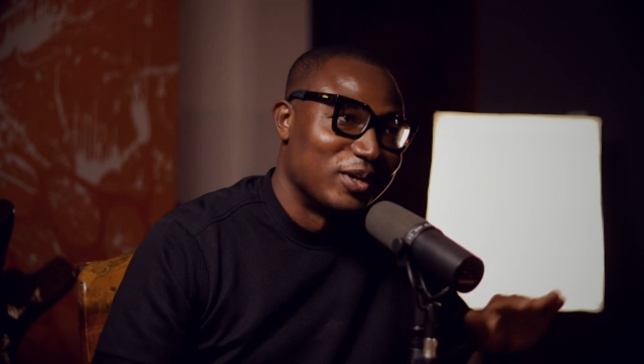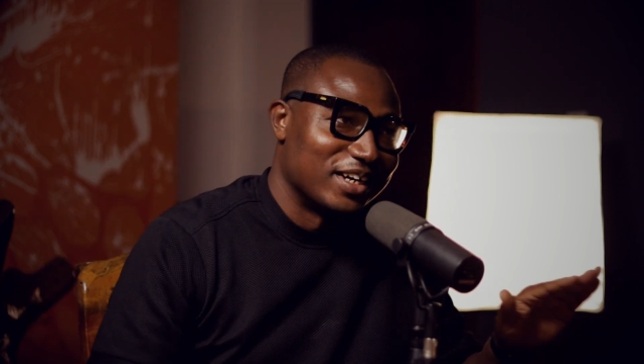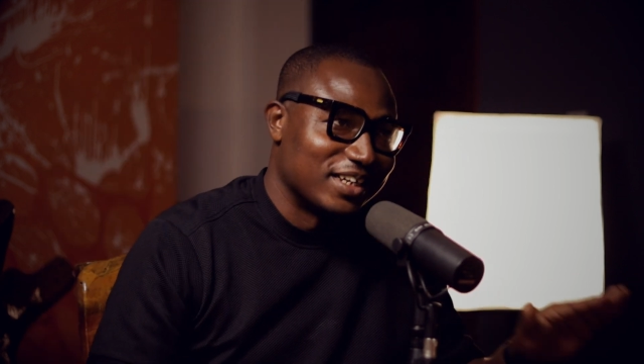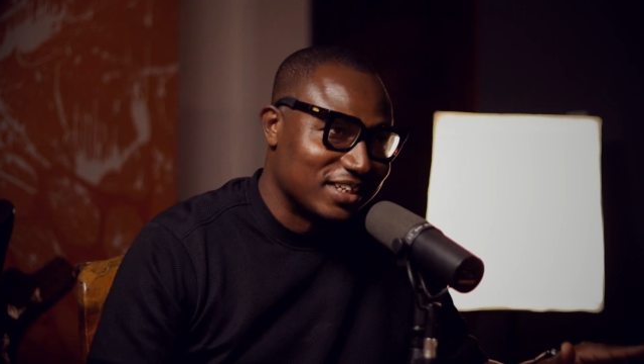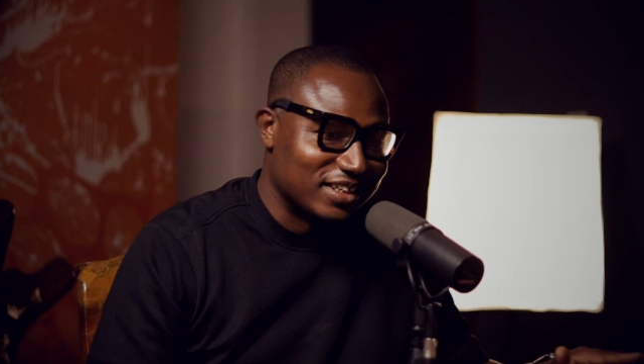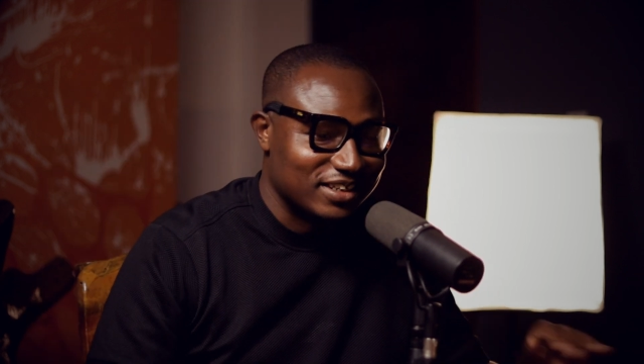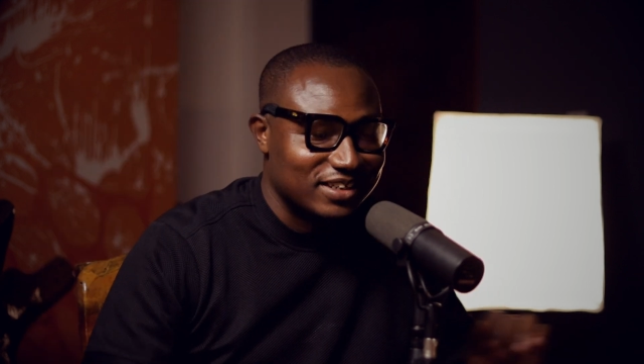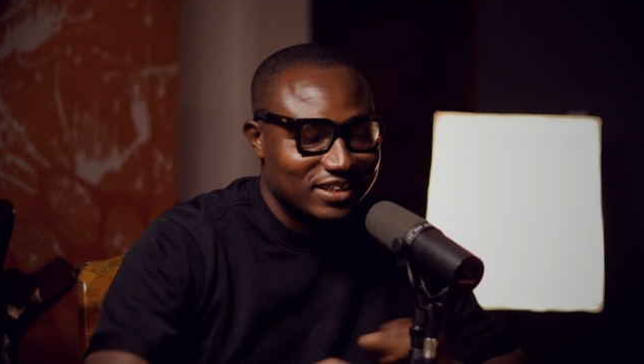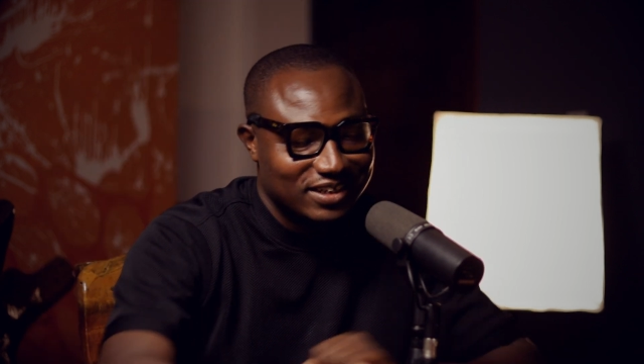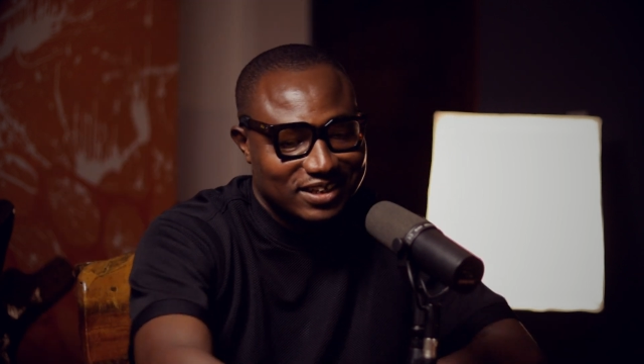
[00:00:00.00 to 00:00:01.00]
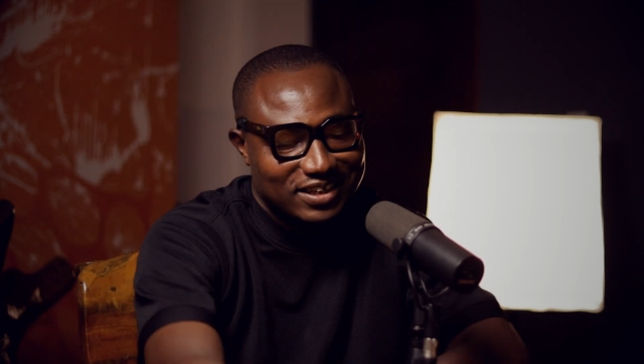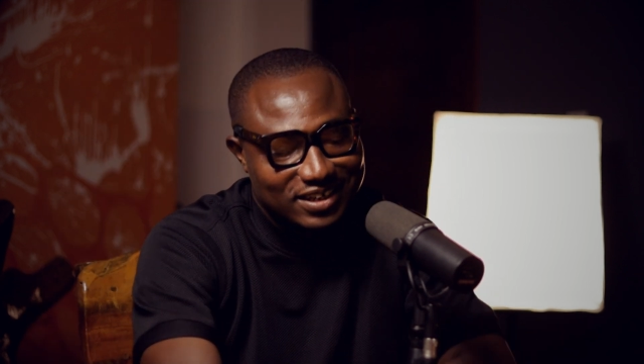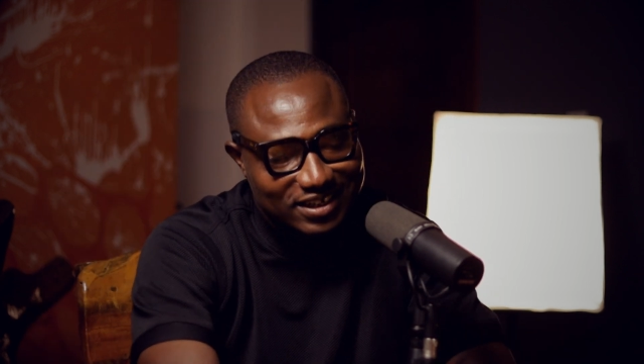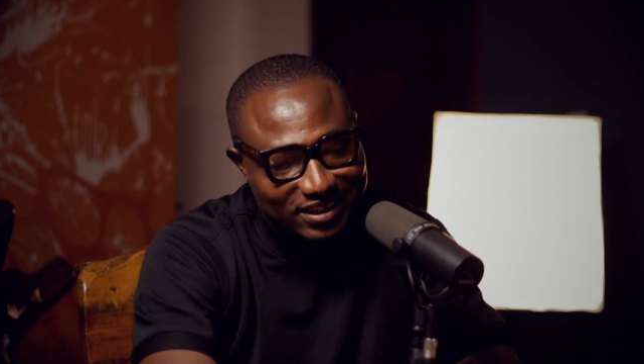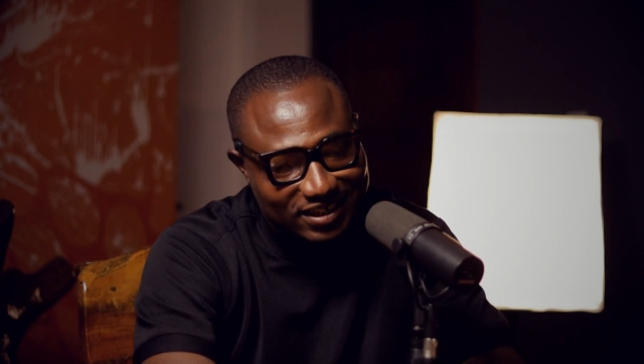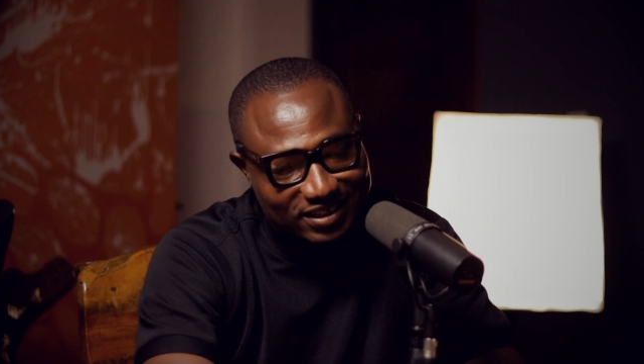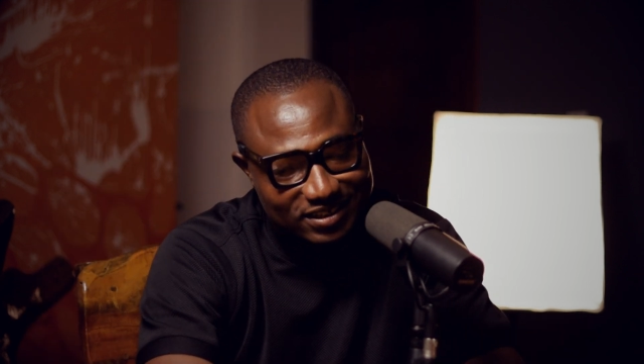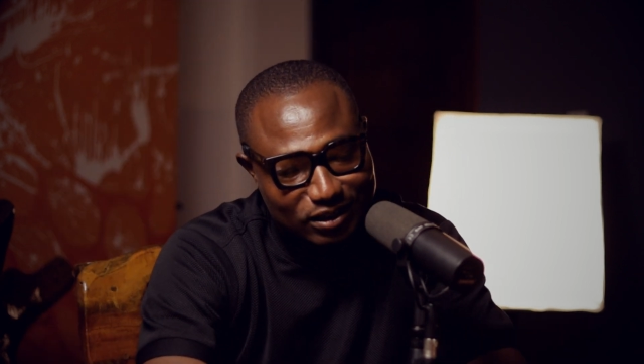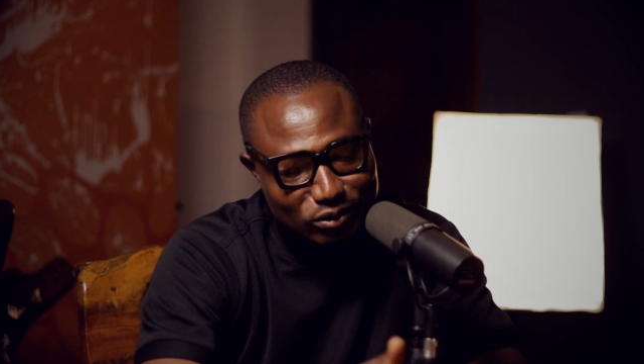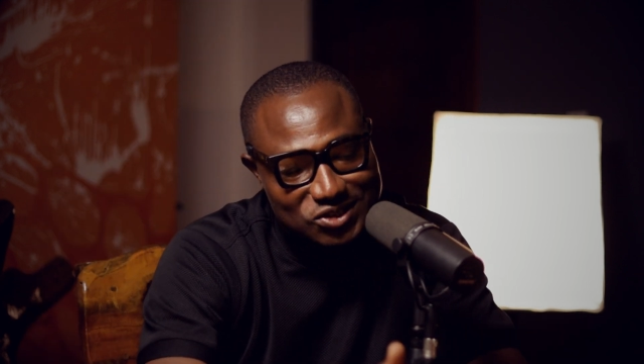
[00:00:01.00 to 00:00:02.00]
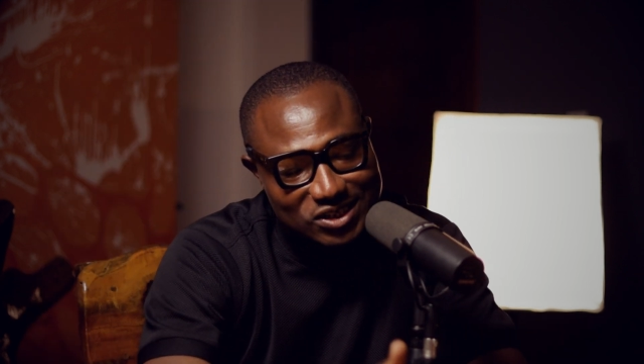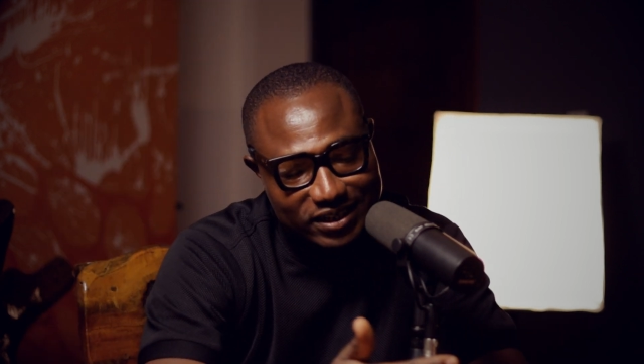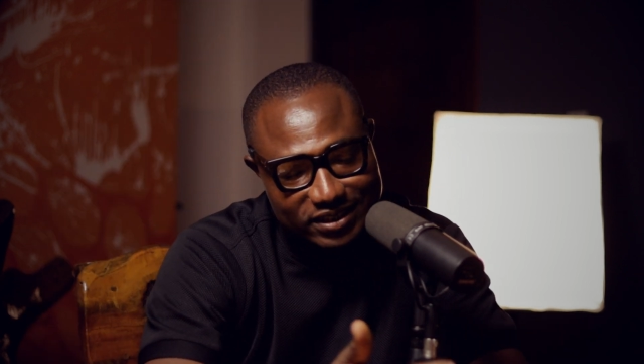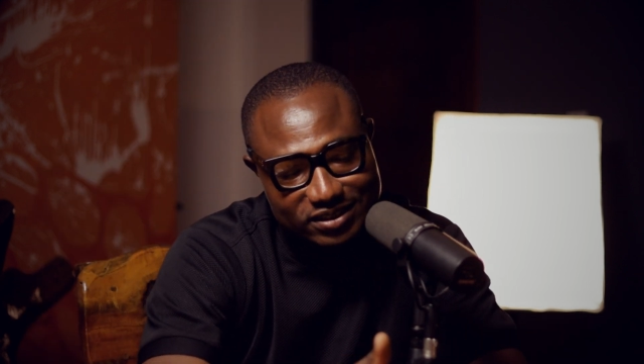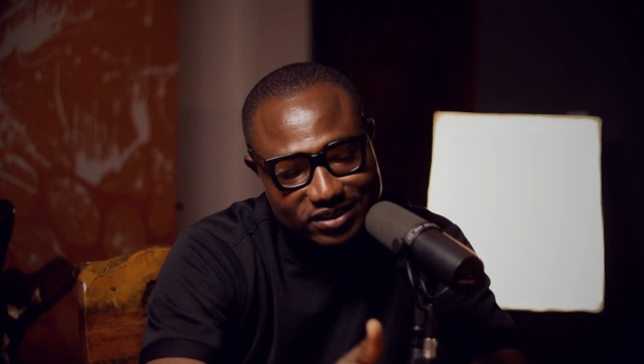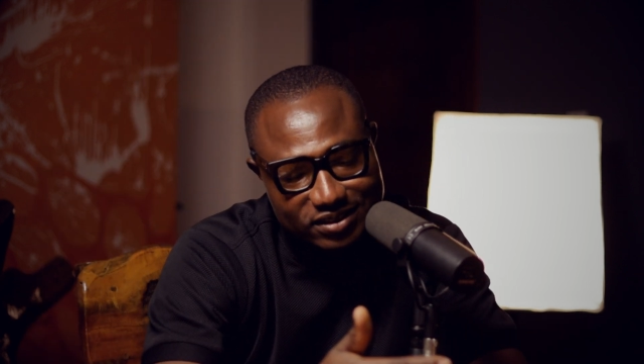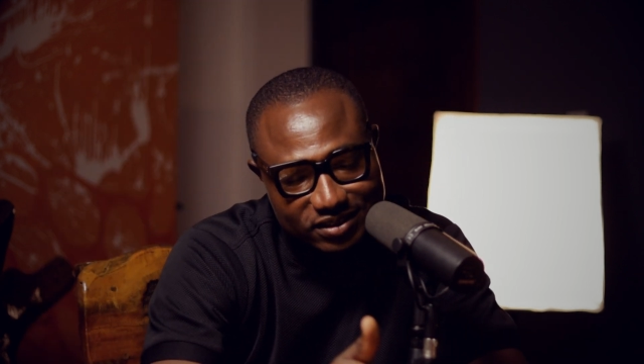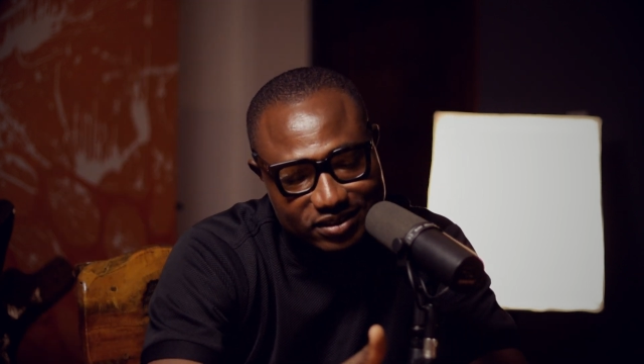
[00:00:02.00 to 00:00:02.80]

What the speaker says: we are here. And it looks like